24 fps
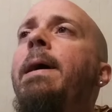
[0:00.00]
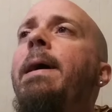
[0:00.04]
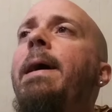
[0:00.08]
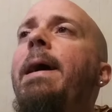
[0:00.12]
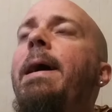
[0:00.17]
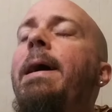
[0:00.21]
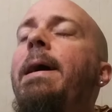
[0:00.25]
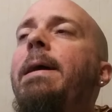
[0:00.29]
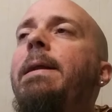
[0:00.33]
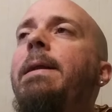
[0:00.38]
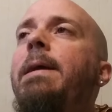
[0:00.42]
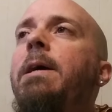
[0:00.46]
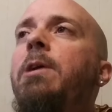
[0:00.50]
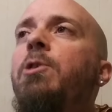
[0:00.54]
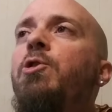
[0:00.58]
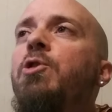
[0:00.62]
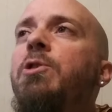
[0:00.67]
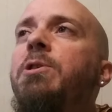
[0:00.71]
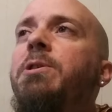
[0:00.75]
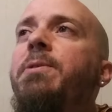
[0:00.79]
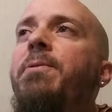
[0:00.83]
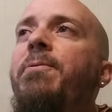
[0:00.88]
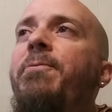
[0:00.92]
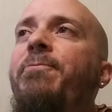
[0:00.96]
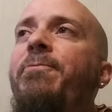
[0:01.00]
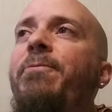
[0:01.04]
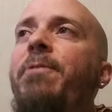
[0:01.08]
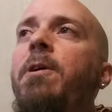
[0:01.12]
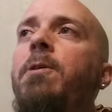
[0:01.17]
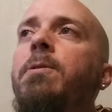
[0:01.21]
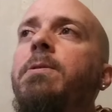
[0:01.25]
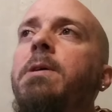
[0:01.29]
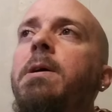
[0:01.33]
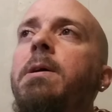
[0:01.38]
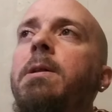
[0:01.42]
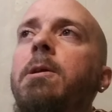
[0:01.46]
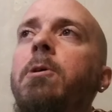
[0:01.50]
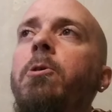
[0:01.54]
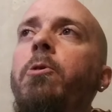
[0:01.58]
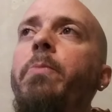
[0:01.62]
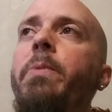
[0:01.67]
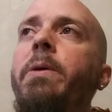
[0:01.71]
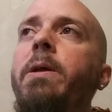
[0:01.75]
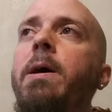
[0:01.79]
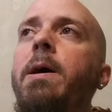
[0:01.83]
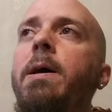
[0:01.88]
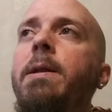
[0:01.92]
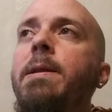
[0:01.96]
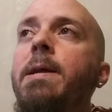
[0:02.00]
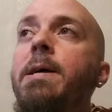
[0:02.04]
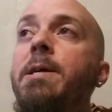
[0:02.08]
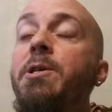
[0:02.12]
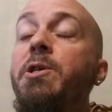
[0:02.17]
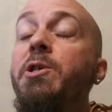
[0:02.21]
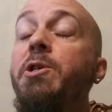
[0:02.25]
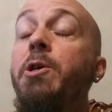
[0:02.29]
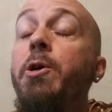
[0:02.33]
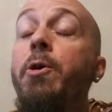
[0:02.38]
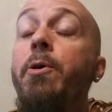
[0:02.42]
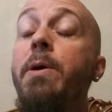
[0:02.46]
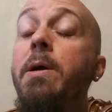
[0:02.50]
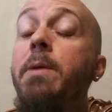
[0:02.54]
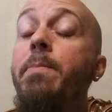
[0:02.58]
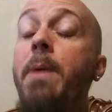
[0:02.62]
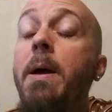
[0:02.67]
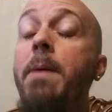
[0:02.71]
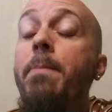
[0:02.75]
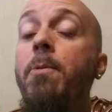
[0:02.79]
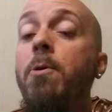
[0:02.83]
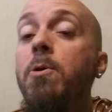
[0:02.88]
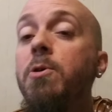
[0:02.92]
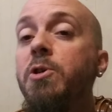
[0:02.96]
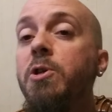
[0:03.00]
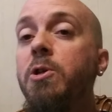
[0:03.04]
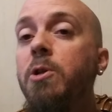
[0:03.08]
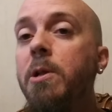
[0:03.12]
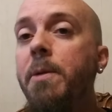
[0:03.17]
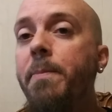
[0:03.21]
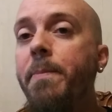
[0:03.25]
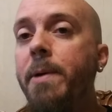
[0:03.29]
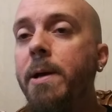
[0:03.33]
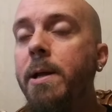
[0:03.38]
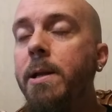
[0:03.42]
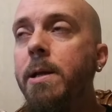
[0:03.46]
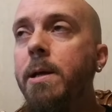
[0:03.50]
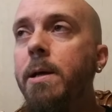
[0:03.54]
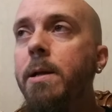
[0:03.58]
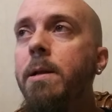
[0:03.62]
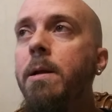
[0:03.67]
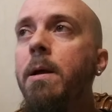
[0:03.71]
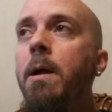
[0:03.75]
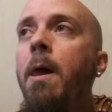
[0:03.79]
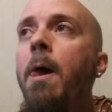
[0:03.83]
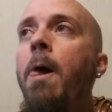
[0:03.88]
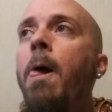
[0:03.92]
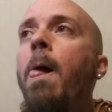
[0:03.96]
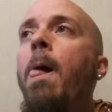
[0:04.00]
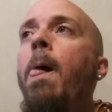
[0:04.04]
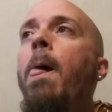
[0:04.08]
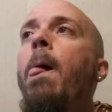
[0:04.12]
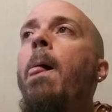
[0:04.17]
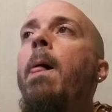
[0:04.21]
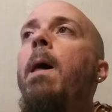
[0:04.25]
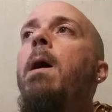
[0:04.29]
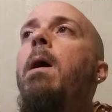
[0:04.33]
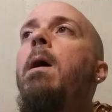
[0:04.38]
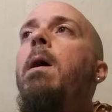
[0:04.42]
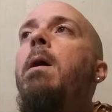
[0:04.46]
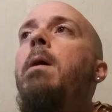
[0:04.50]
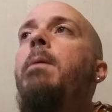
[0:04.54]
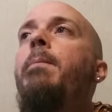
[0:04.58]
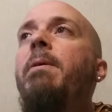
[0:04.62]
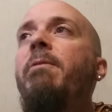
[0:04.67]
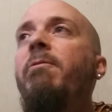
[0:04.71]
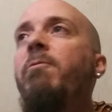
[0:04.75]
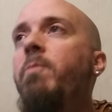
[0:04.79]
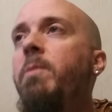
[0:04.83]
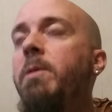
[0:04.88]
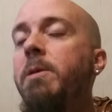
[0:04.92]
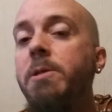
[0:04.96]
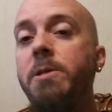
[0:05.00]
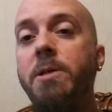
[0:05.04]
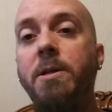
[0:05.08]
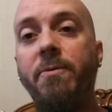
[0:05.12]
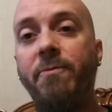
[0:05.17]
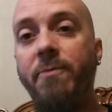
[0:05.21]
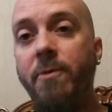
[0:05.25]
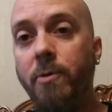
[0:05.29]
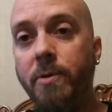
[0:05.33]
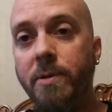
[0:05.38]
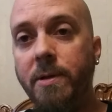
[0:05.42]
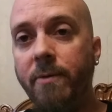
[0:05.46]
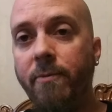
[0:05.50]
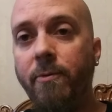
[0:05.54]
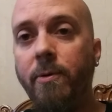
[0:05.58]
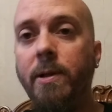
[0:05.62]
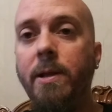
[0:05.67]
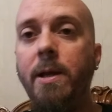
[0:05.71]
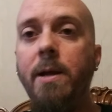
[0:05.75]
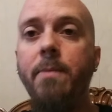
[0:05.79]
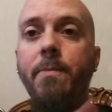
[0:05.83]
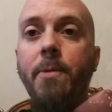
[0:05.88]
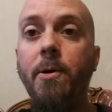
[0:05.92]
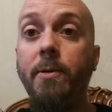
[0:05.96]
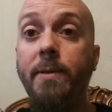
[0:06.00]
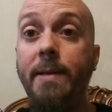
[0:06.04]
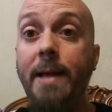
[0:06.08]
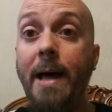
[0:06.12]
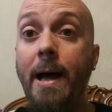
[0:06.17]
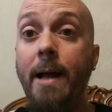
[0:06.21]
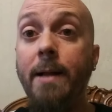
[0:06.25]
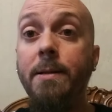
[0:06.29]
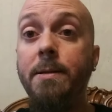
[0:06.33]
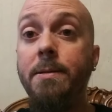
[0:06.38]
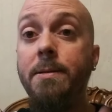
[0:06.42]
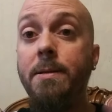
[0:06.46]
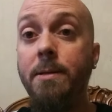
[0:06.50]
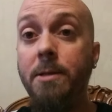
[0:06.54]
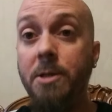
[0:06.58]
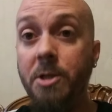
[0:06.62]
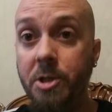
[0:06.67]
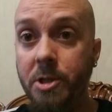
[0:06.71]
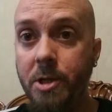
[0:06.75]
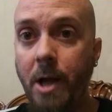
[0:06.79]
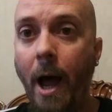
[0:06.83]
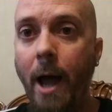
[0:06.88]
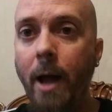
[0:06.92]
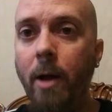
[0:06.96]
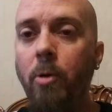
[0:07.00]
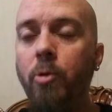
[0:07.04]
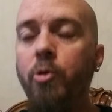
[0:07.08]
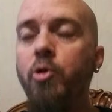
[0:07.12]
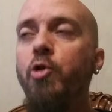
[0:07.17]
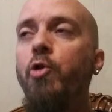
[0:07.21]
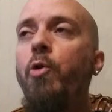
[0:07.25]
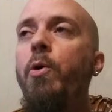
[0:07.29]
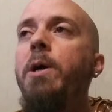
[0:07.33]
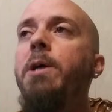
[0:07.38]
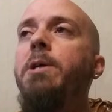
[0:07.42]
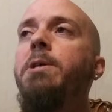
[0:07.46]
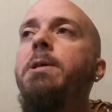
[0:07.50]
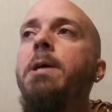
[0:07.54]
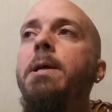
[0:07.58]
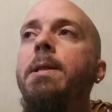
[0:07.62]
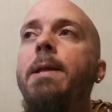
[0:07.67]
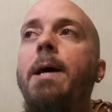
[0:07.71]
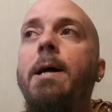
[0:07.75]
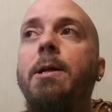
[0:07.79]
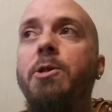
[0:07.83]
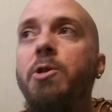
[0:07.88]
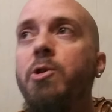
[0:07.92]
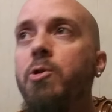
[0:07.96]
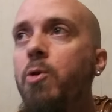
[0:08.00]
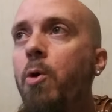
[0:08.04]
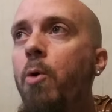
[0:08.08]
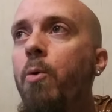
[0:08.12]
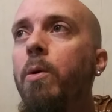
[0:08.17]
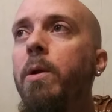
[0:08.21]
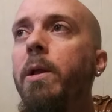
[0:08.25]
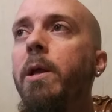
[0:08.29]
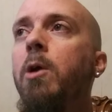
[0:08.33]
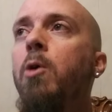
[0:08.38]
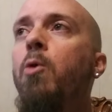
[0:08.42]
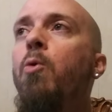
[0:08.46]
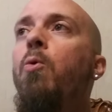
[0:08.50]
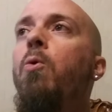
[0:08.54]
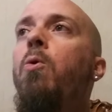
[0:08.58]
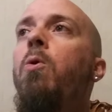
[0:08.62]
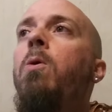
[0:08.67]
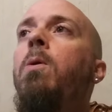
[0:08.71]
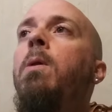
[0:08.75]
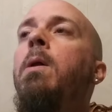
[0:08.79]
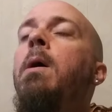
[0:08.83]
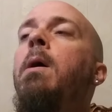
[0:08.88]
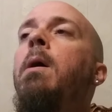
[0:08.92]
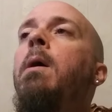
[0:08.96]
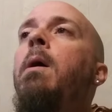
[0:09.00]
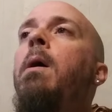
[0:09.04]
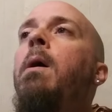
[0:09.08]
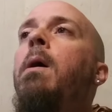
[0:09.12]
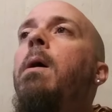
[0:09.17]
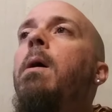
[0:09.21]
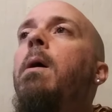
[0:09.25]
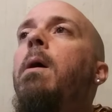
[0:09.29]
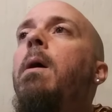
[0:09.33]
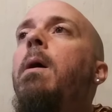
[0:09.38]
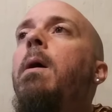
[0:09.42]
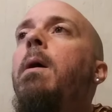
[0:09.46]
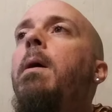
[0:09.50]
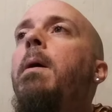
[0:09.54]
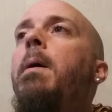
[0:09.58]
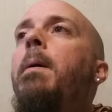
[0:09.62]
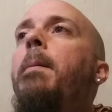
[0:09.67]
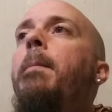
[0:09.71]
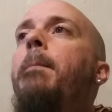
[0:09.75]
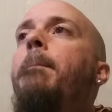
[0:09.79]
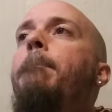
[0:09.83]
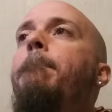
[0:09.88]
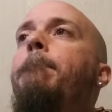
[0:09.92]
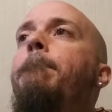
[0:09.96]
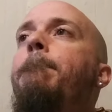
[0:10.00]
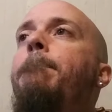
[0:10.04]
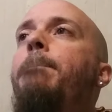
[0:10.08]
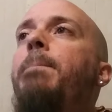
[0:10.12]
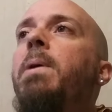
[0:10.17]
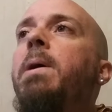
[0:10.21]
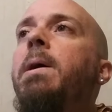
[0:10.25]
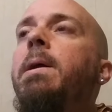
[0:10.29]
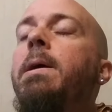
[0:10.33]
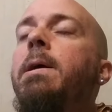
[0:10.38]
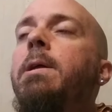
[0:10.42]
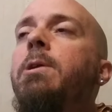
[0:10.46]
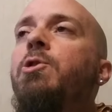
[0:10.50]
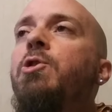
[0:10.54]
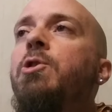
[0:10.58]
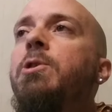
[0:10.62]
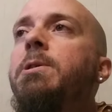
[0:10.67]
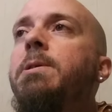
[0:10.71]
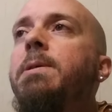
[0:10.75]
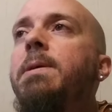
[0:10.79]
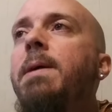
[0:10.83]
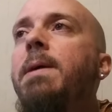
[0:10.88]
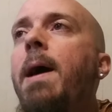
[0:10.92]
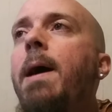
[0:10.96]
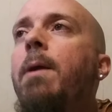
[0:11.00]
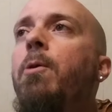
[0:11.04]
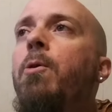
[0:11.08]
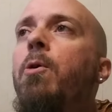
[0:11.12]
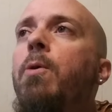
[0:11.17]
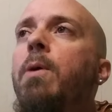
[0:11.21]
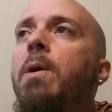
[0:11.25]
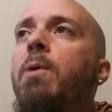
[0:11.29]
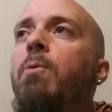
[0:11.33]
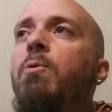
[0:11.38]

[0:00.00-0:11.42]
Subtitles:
And it just felt a little bit unnecessary in my personal opinion. Everybody's going to feel differently about that style choice, and that's totally cool. But it just, I don't know.